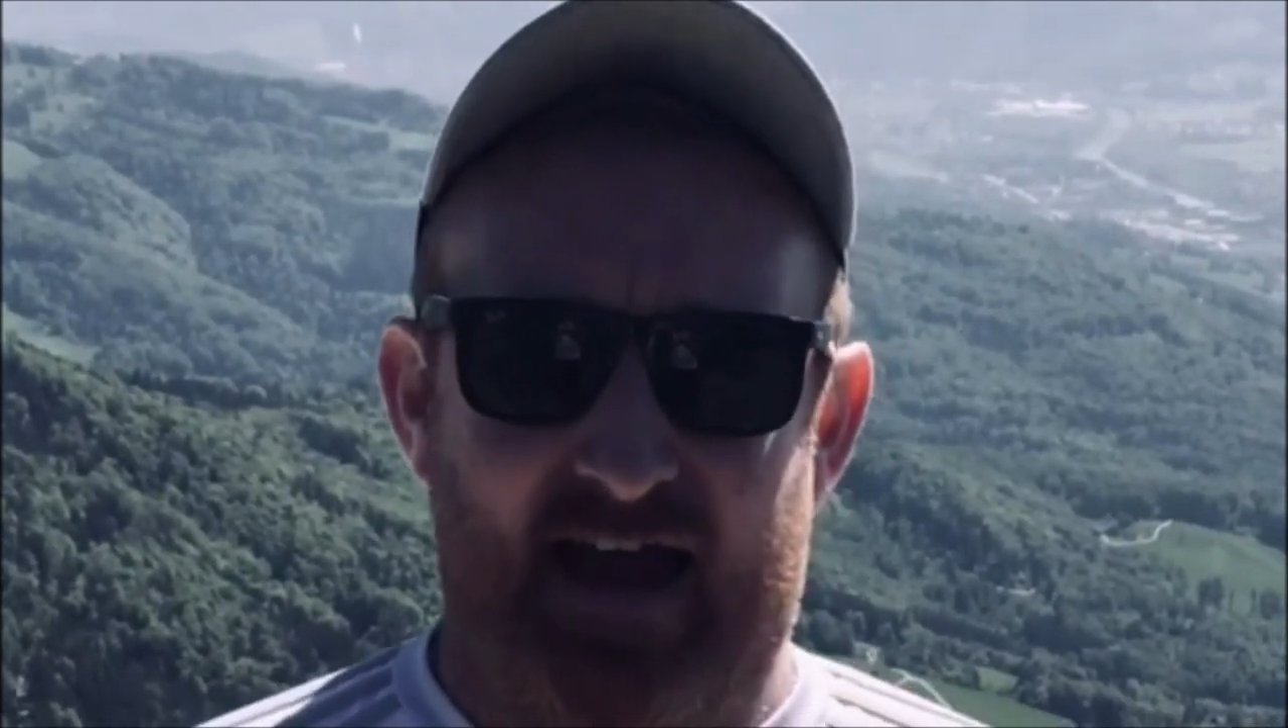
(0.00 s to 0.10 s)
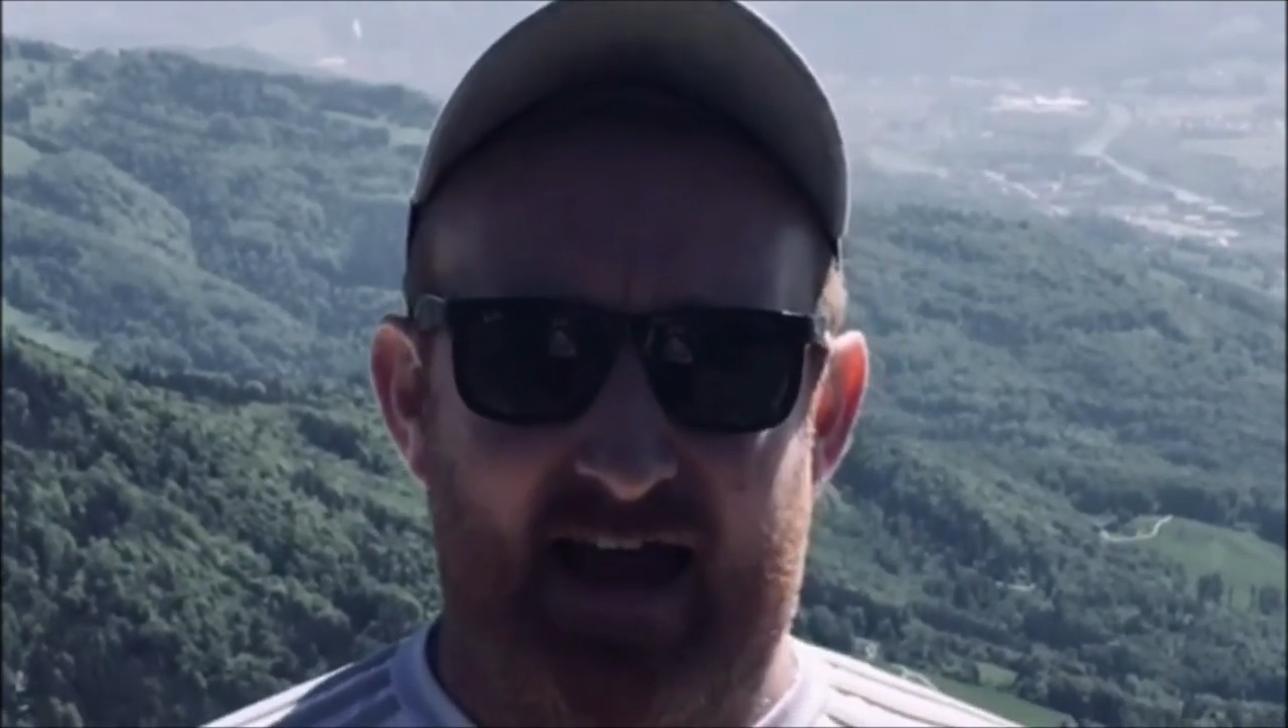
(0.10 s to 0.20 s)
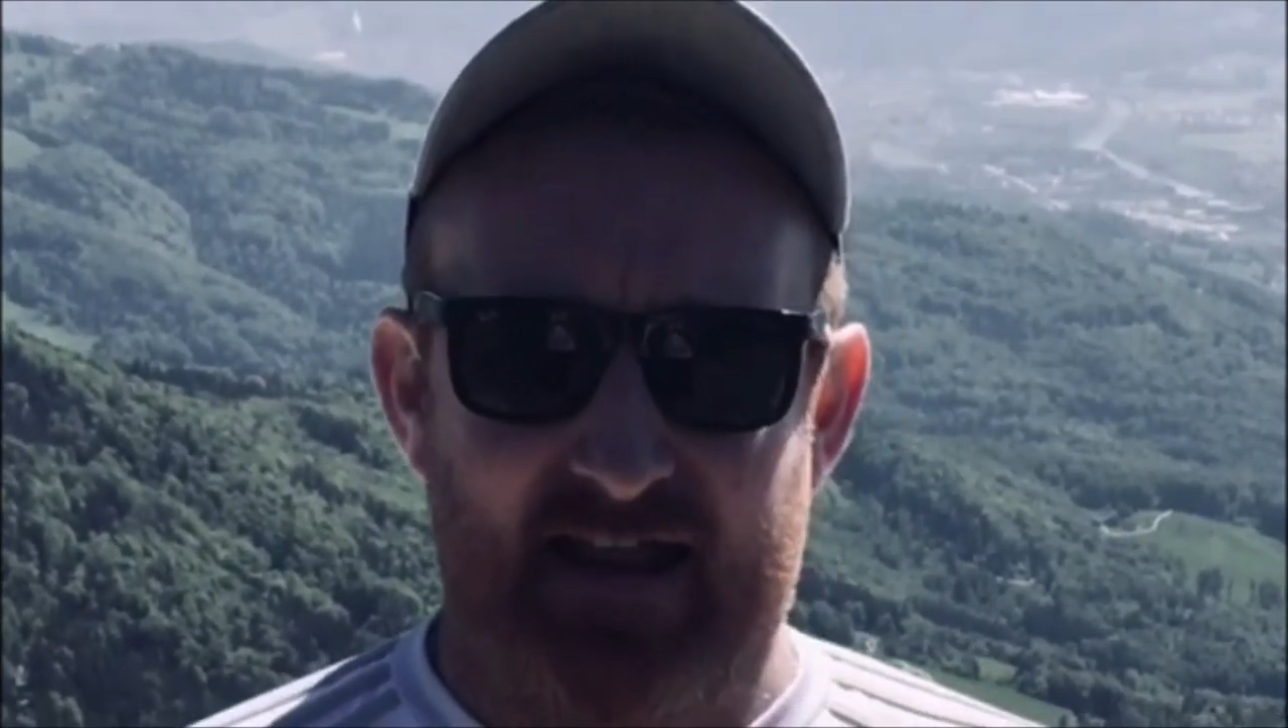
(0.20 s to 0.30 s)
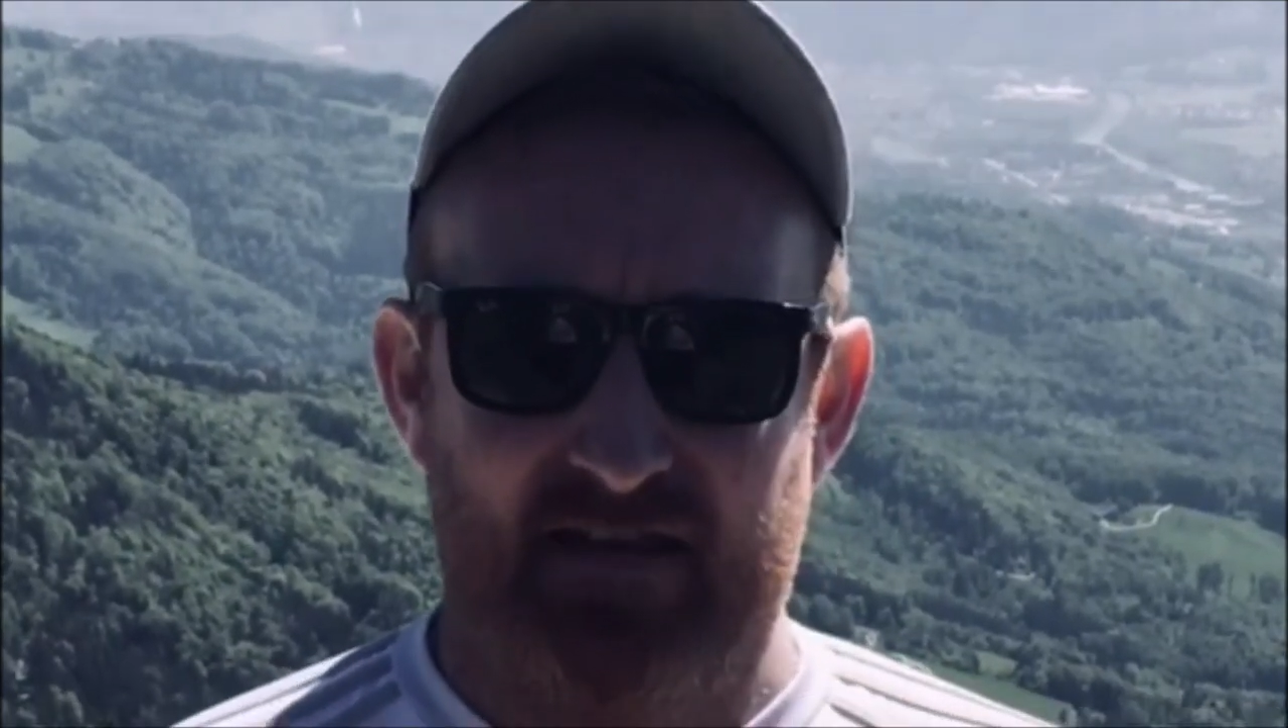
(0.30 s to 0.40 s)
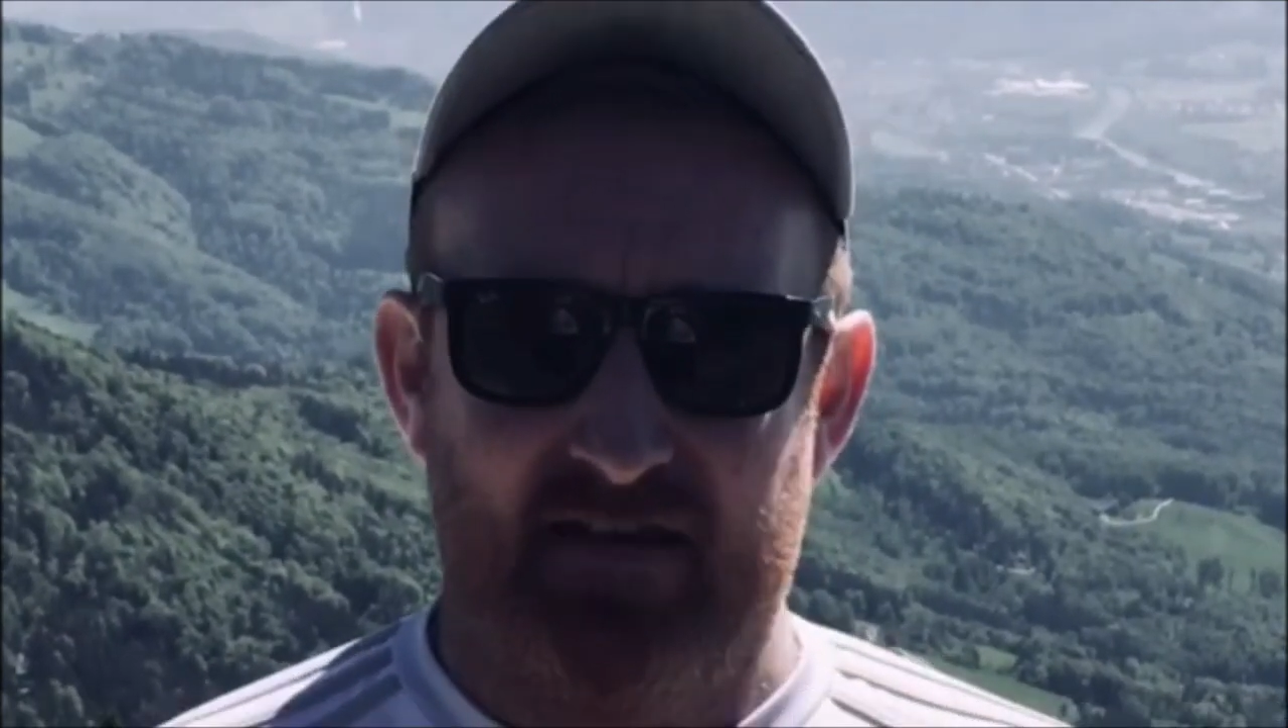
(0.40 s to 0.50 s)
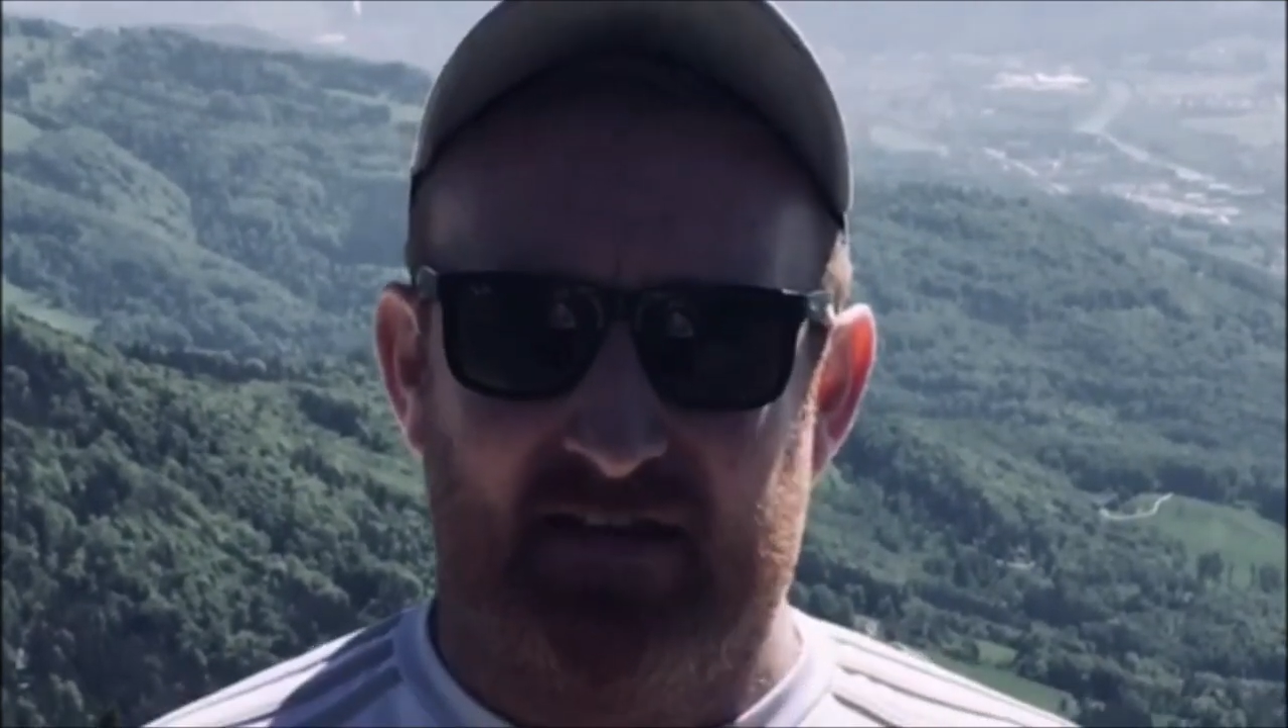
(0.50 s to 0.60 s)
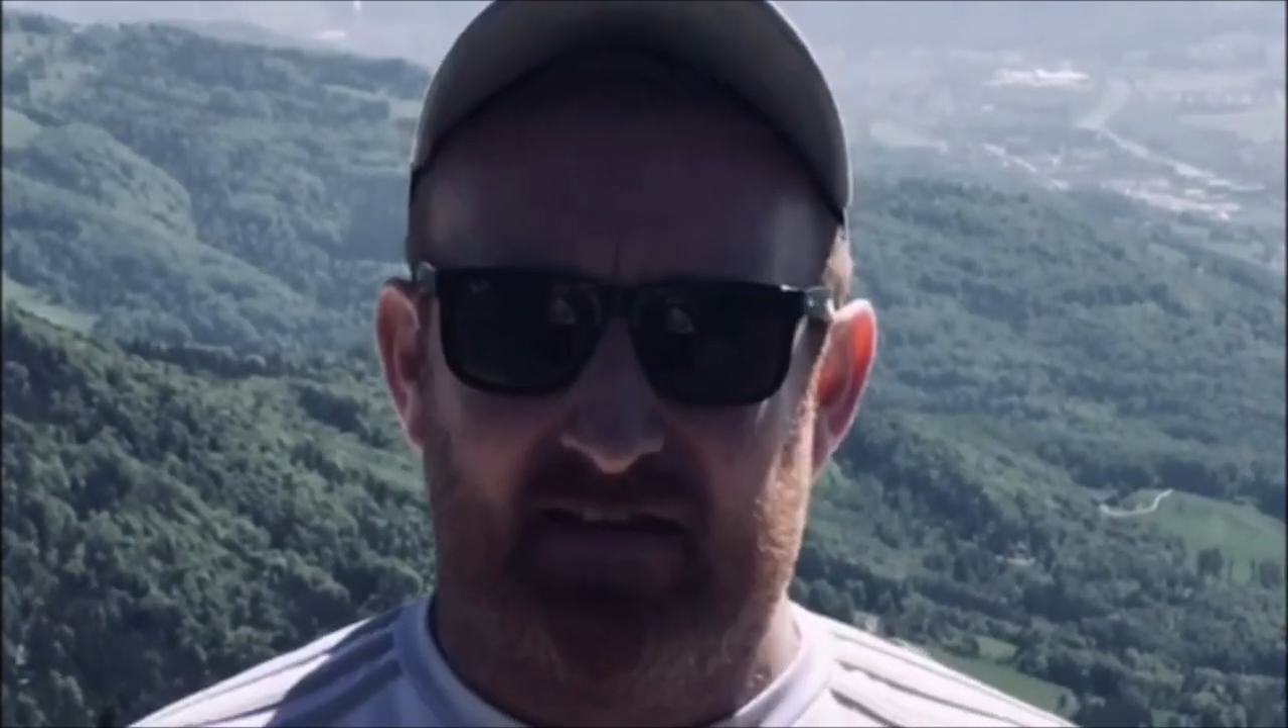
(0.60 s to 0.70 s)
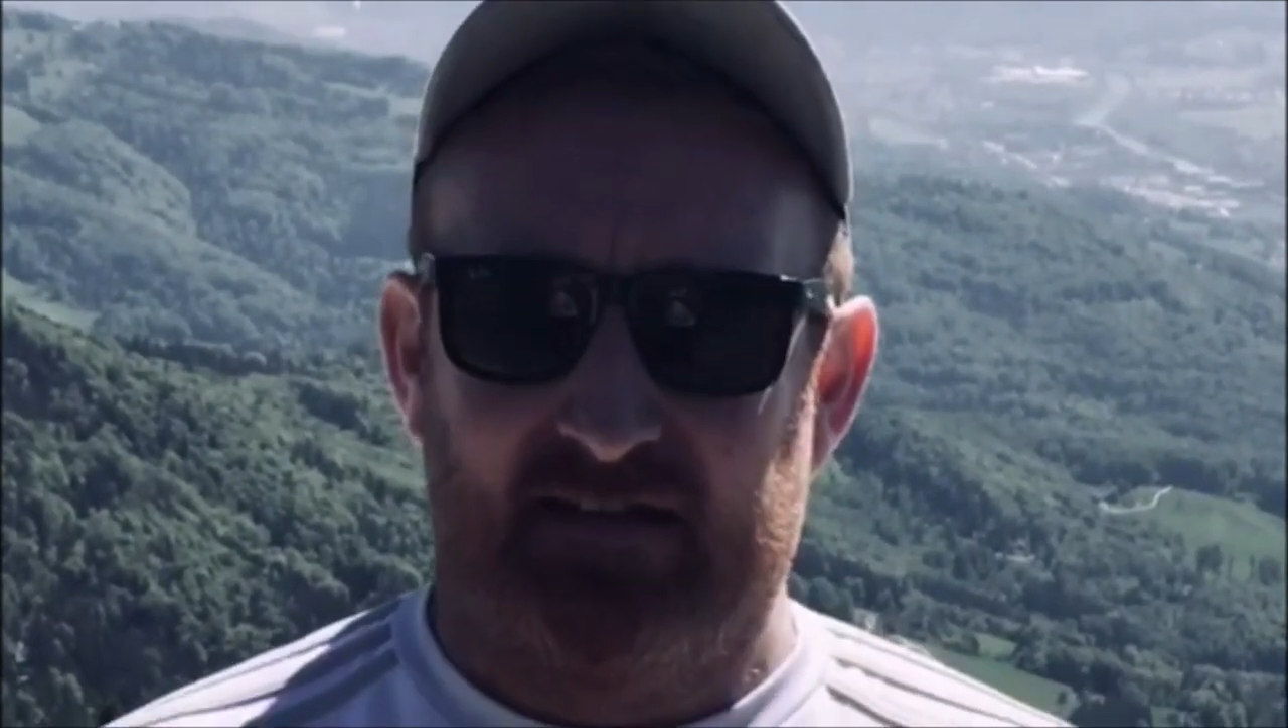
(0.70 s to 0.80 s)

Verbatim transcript: and